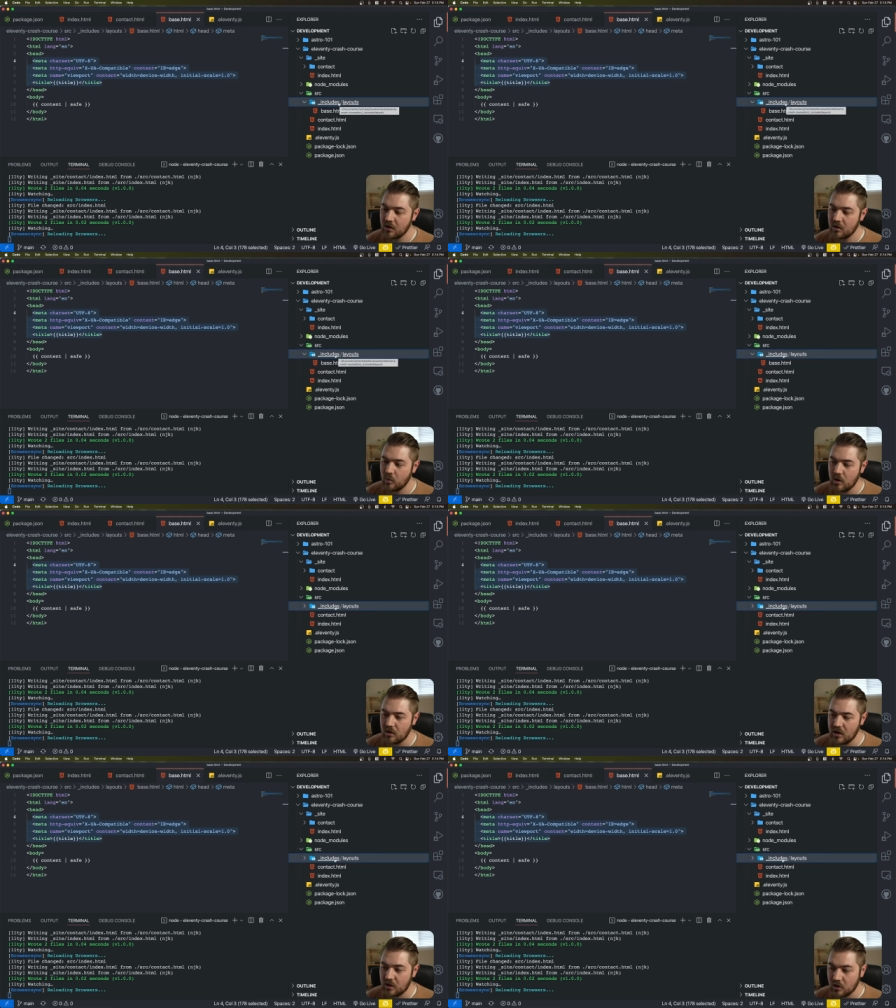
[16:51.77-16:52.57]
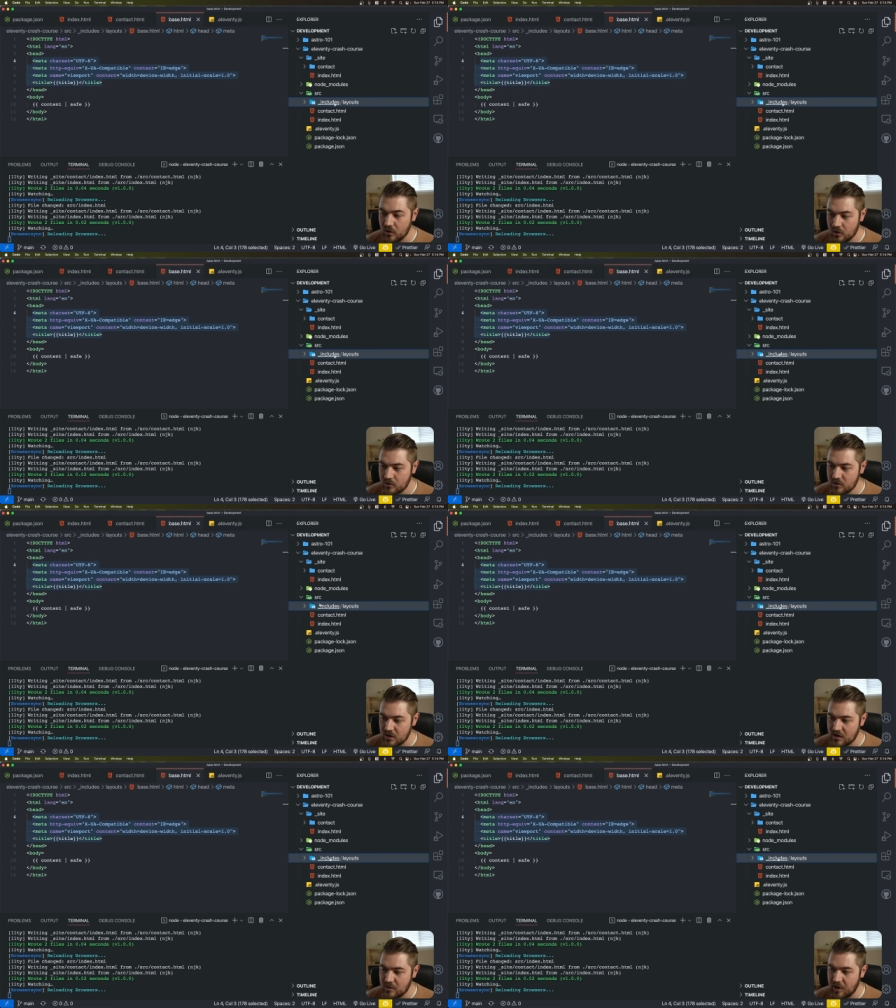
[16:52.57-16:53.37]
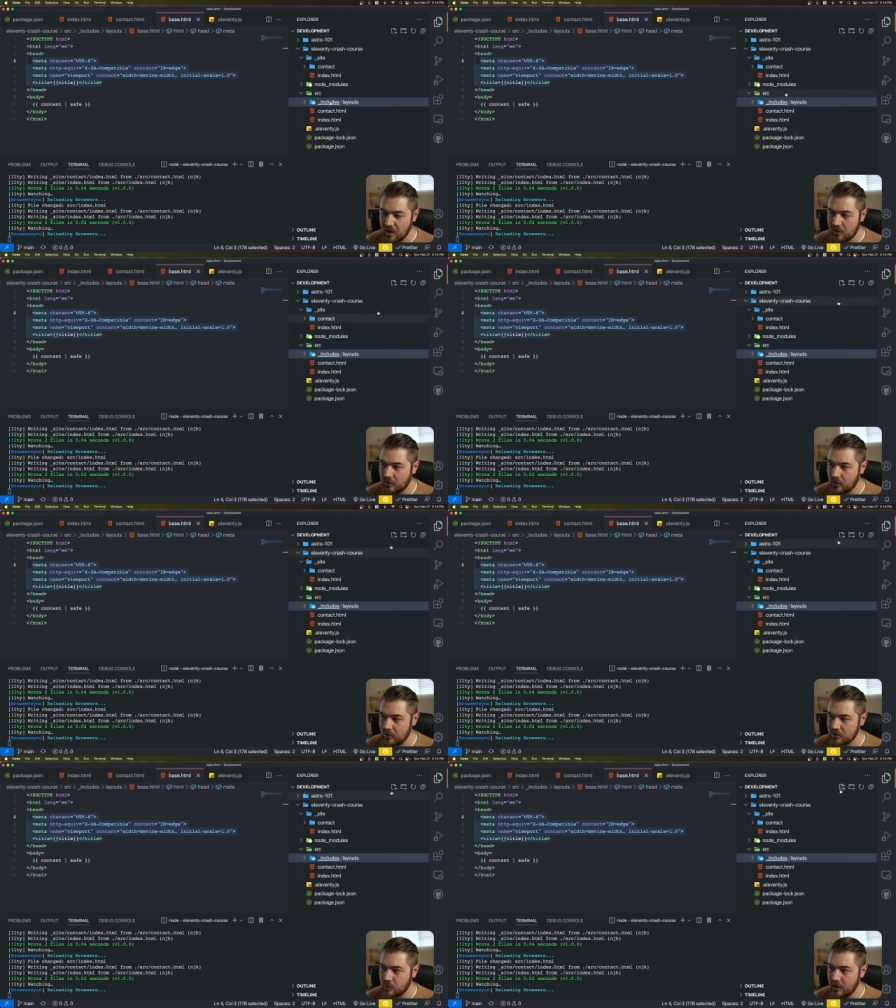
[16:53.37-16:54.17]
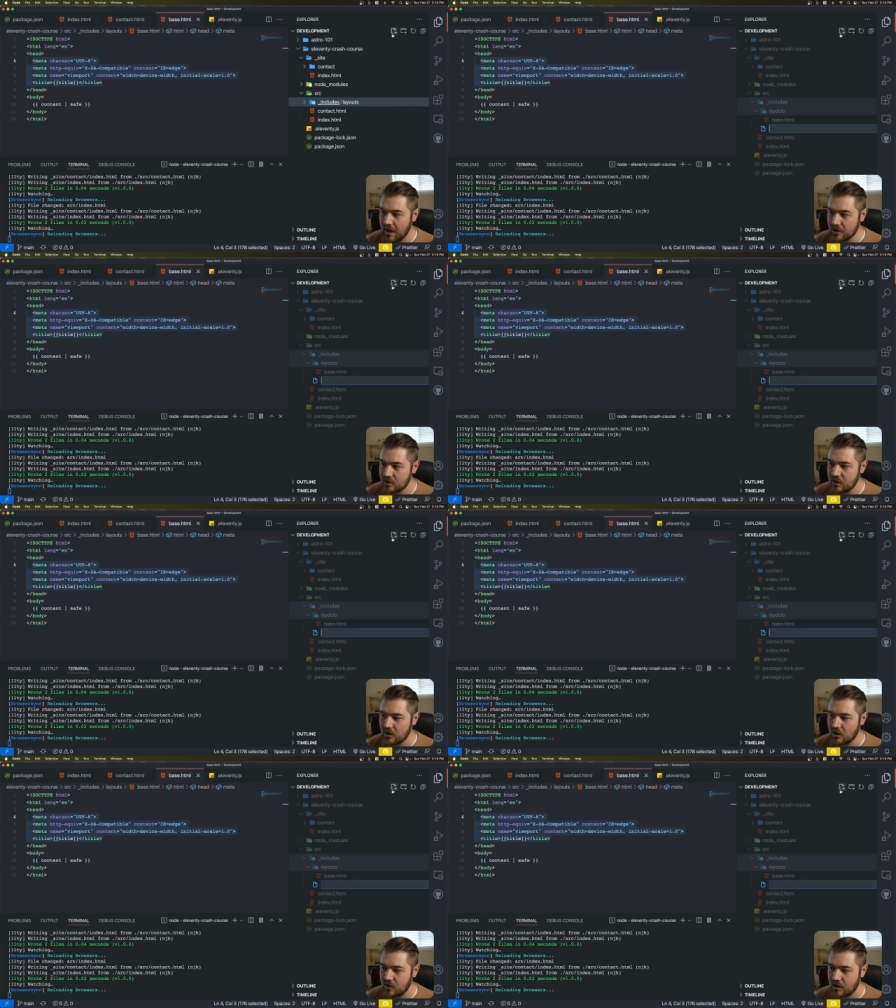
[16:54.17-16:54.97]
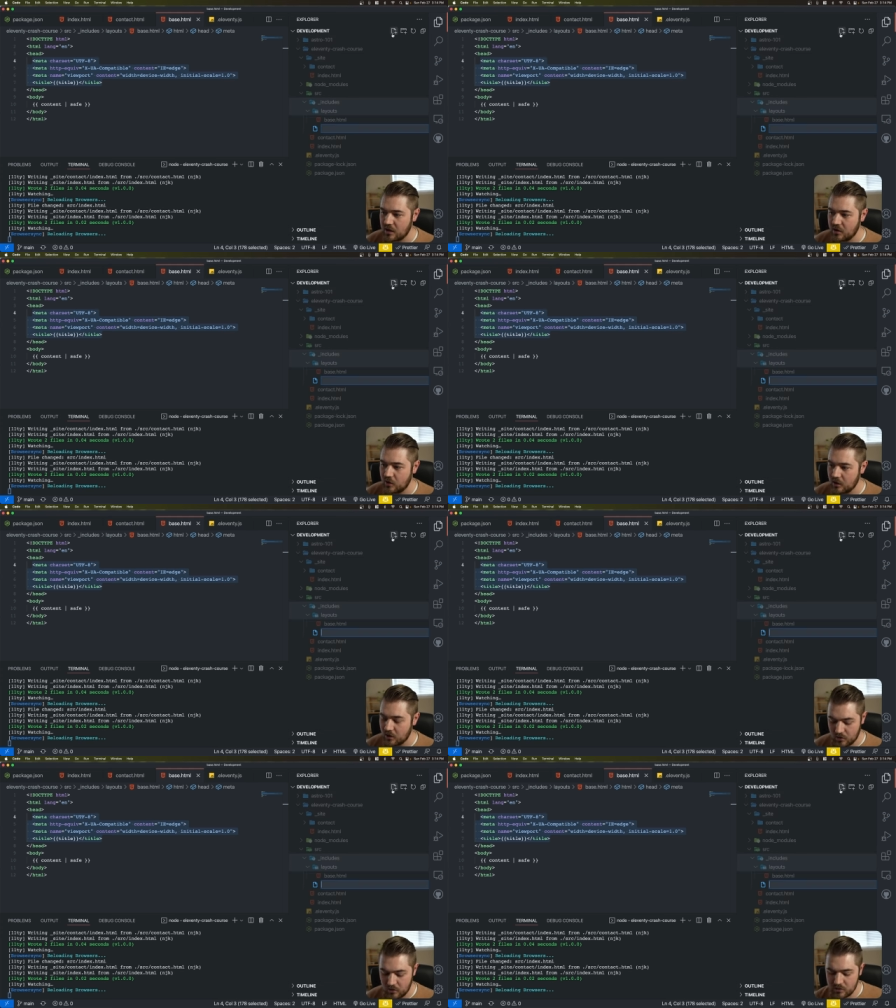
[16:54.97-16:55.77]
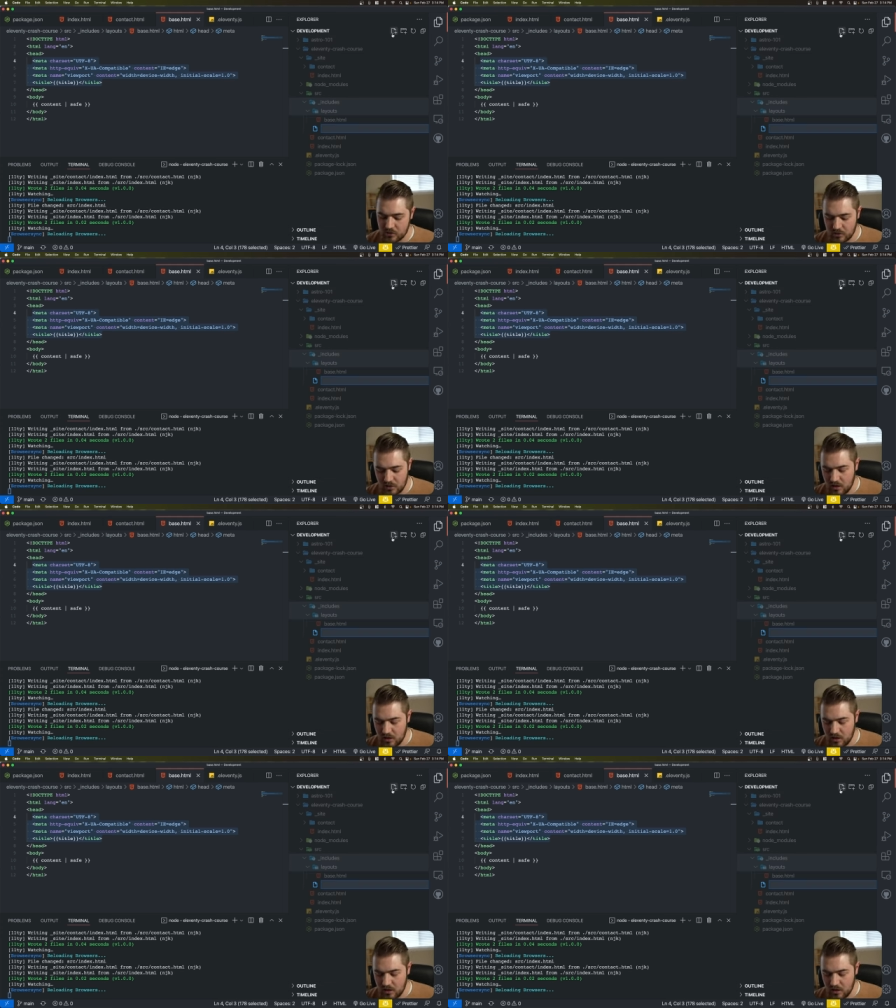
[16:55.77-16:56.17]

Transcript: Well, includes is the parent folder, so we actually could go in here to includes,